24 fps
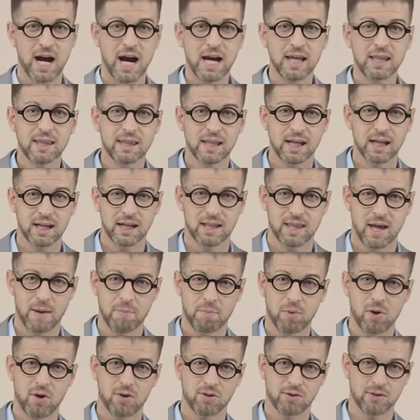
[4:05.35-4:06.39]
I think
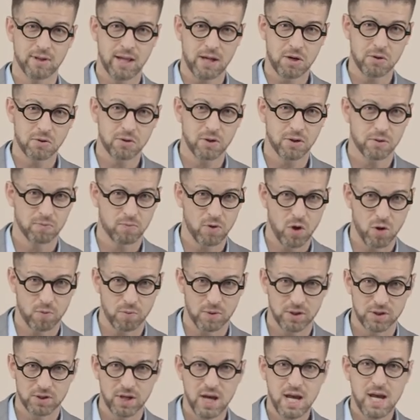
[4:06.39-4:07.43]
that Paul's letter to the
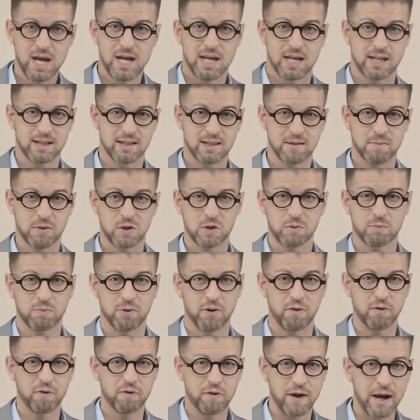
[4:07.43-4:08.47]
Romans is the most
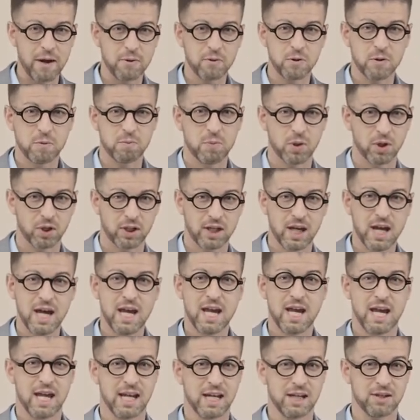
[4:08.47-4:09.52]
profound book
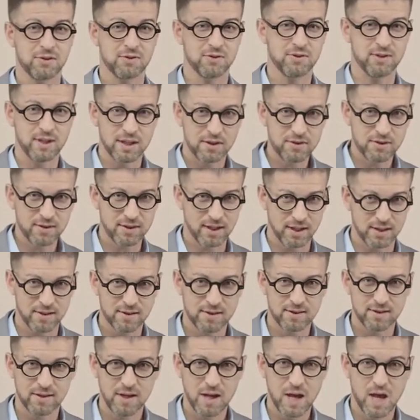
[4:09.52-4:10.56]
in
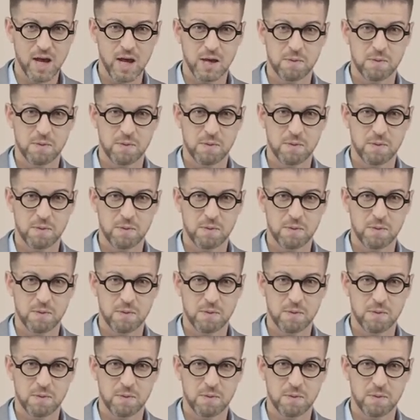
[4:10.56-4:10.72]
existence